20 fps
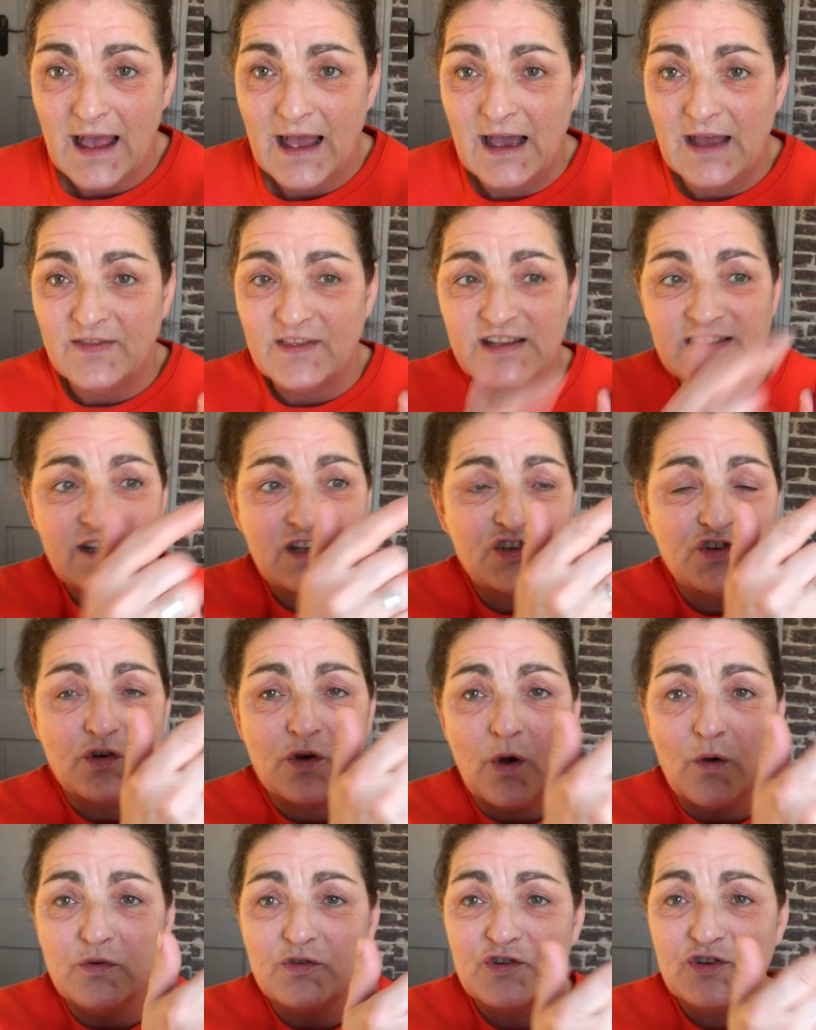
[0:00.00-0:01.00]
This is your
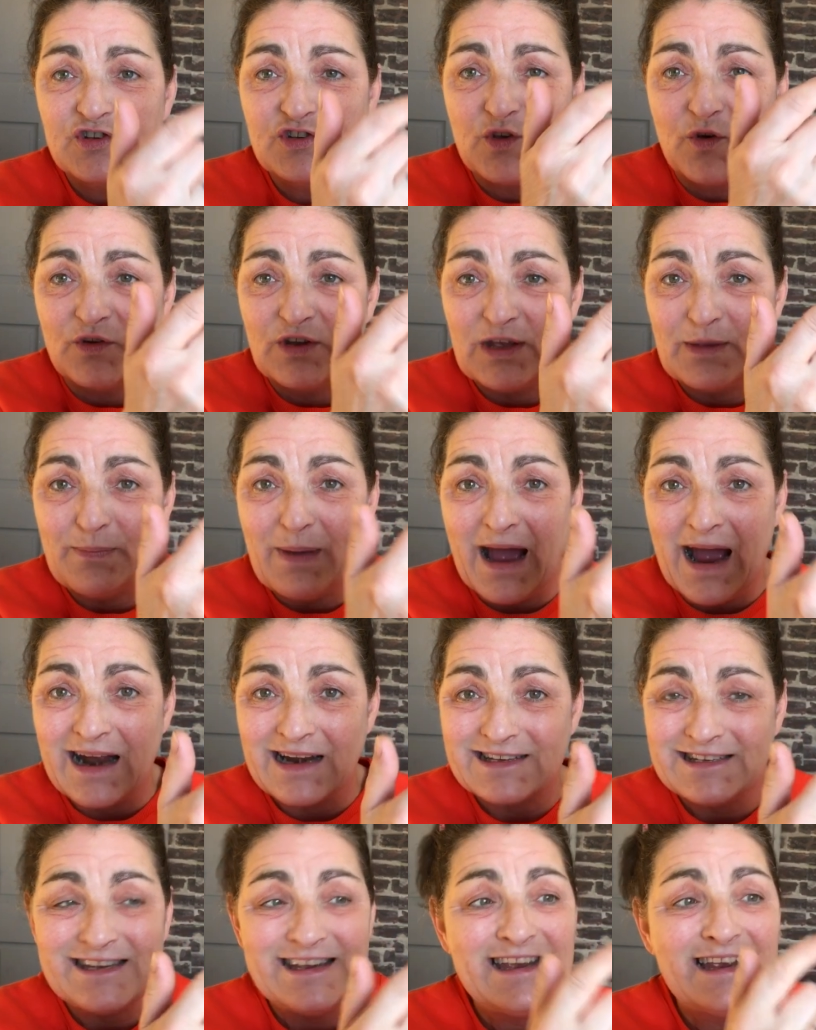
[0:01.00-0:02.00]
ultrasonic part
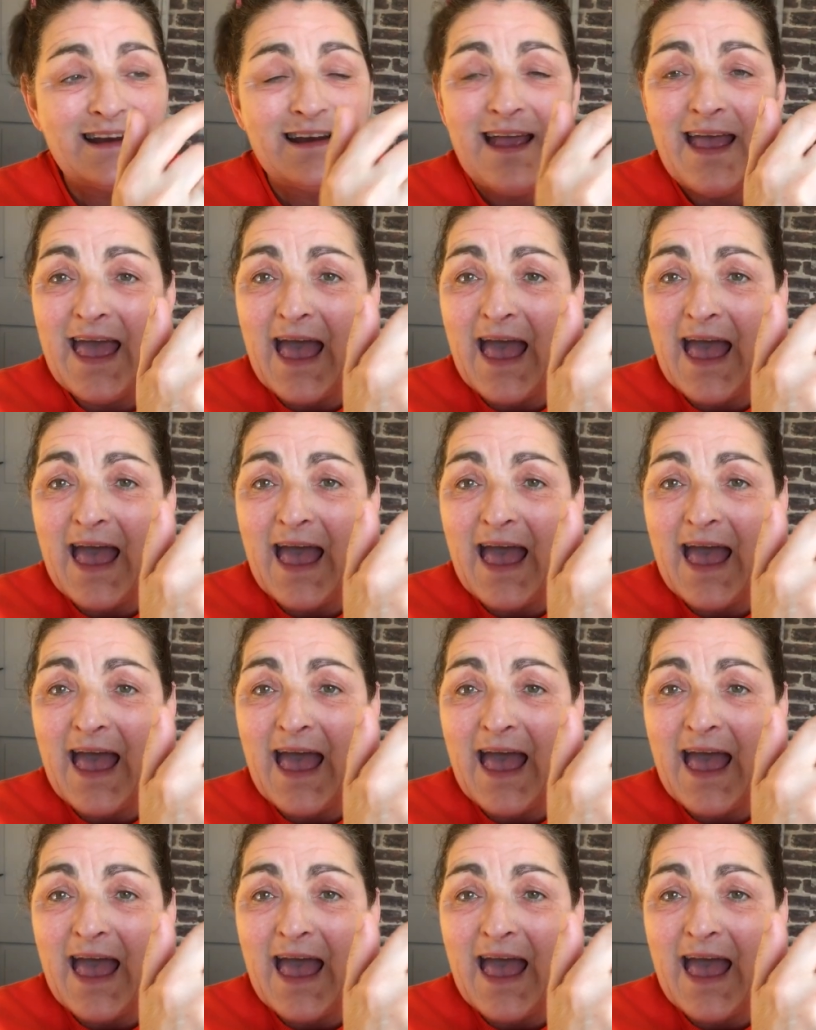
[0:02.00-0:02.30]
here,